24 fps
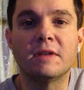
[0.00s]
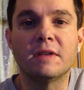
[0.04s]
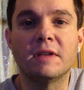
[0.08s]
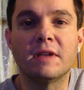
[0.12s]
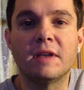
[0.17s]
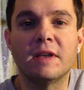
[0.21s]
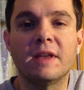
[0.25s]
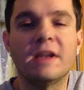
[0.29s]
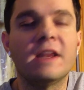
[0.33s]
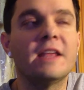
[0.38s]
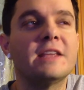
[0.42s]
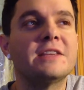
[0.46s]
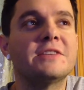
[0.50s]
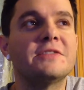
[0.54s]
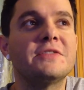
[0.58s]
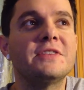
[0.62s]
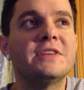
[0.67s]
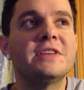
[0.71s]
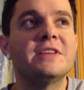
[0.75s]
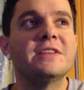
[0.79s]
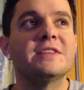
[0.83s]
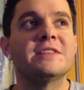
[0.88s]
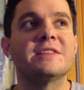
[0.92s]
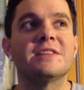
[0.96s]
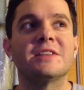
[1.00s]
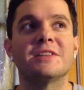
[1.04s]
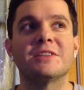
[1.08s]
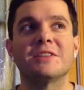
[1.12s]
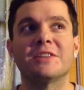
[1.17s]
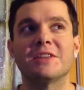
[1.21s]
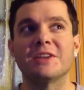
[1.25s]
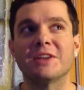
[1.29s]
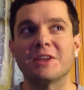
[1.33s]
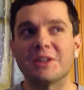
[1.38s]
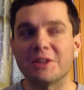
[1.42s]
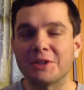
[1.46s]
NSVs, the
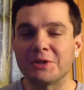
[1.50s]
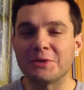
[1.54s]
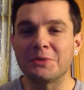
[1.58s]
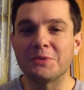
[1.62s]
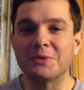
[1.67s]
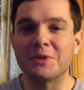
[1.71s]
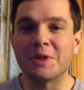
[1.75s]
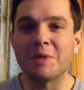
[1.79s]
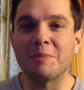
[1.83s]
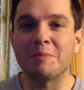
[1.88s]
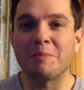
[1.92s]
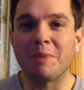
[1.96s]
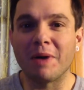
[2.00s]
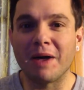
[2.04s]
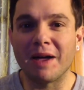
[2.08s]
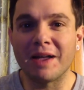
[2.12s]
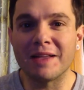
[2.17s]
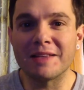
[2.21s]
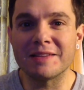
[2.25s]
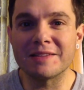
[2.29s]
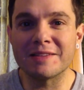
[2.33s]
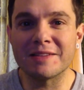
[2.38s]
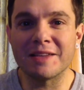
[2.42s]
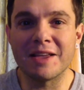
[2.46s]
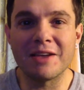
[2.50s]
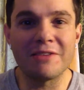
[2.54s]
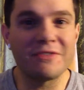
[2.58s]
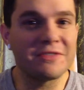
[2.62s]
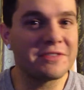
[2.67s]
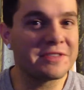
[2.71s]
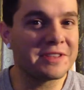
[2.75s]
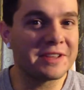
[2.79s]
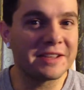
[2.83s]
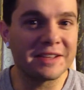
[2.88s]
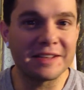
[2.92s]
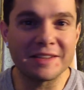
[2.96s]
the glue that binds
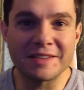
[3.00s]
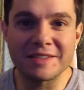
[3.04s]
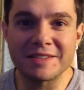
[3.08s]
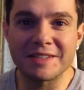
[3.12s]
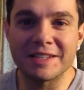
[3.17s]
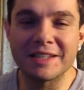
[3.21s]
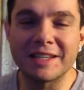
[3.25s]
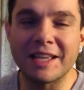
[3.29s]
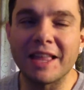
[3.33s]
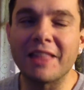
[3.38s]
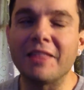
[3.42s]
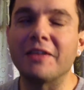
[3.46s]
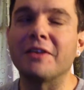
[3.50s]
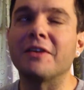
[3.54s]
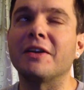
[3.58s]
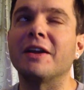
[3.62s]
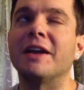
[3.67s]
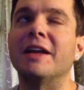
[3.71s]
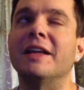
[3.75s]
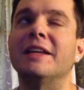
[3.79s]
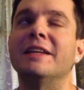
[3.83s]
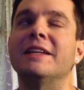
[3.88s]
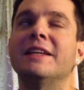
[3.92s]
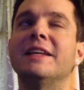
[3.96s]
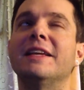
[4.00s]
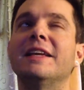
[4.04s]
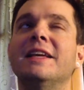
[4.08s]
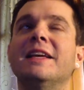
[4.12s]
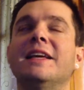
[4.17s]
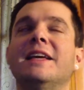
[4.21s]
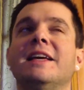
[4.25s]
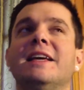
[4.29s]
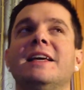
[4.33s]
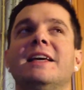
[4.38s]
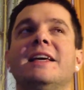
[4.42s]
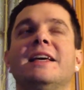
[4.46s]
everything else together, and
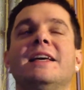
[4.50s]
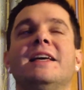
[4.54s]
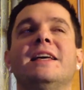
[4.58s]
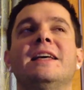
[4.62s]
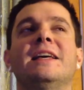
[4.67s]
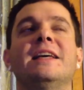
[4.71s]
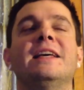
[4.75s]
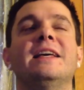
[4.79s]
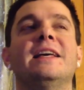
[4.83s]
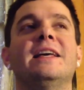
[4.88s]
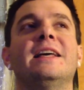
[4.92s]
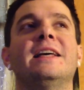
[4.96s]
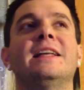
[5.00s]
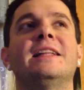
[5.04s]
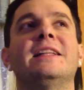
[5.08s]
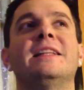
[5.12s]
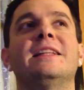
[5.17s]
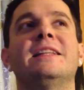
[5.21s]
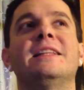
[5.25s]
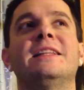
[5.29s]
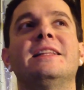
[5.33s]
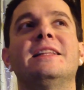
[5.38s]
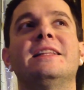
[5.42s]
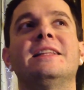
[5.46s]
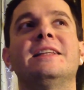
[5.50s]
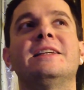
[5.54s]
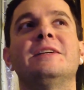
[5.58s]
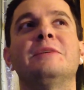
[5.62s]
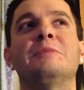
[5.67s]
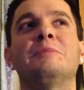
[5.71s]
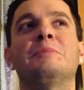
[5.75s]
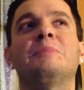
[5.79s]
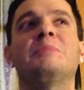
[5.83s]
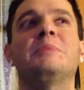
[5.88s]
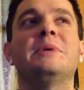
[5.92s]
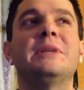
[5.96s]
and you know
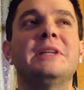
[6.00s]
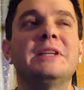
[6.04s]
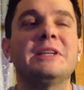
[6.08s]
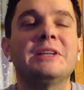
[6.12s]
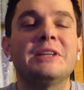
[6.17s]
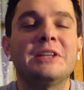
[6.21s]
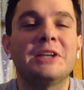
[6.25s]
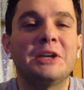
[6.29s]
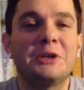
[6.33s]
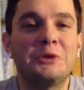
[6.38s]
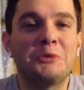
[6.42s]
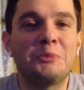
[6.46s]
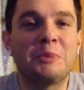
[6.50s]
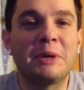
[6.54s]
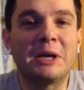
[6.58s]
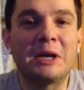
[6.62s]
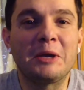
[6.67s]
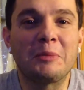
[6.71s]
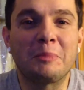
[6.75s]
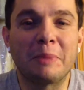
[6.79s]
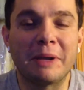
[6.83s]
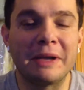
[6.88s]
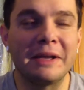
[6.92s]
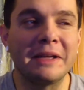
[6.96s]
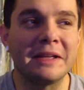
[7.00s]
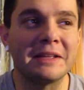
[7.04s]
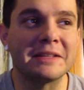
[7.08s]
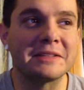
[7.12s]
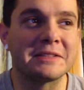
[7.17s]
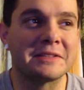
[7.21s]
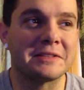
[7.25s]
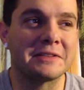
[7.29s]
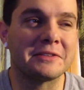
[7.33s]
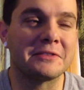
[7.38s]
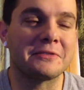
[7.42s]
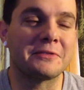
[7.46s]
putting on a new pair of
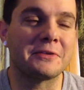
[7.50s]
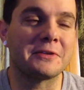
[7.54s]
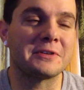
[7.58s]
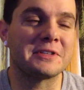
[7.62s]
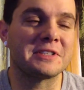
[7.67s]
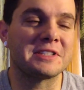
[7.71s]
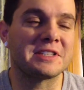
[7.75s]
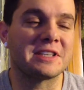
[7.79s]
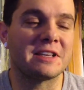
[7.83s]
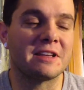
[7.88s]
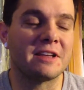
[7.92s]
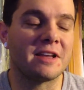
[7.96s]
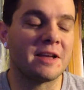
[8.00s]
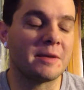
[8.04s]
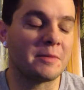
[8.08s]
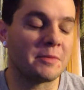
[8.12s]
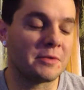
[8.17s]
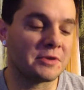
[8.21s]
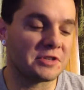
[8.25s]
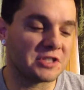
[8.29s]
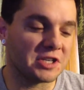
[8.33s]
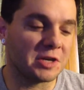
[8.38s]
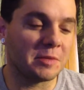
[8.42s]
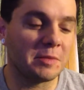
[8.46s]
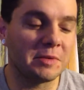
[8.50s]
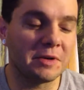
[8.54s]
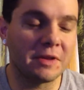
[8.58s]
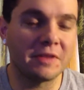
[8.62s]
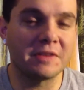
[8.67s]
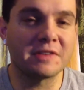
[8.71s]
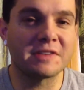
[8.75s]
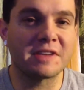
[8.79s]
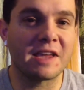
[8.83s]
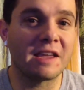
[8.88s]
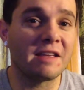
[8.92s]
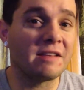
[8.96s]
pants for the first time, or jumping on
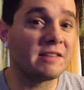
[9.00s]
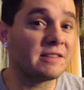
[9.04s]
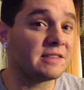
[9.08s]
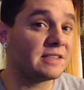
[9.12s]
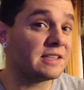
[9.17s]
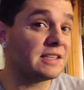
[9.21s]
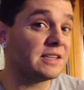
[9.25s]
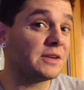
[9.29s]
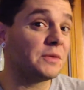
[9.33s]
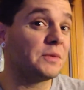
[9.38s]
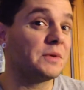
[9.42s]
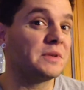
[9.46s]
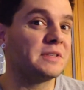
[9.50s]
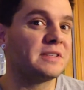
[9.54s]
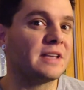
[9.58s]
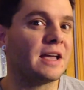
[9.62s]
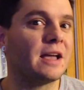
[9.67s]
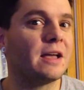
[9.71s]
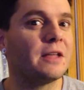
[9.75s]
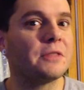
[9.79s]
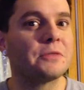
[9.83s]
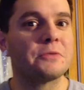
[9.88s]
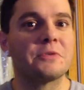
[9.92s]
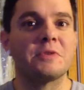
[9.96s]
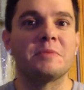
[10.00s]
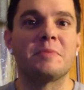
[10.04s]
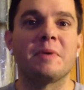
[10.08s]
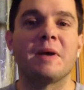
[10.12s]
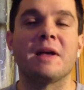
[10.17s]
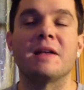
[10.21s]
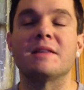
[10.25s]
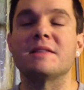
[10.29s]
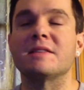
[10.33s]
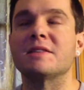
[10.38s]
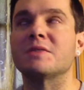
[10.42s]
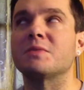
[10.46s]
the scale and seeing it went down three
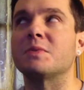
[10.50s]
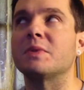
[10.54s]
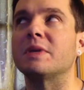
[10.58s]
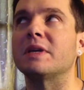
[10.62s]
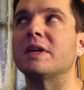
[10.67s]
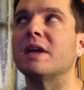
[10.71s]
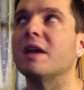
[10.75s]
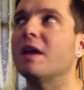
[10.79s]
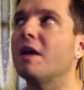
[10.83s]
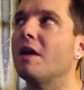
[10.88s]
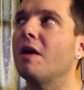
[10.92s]
pounds this week.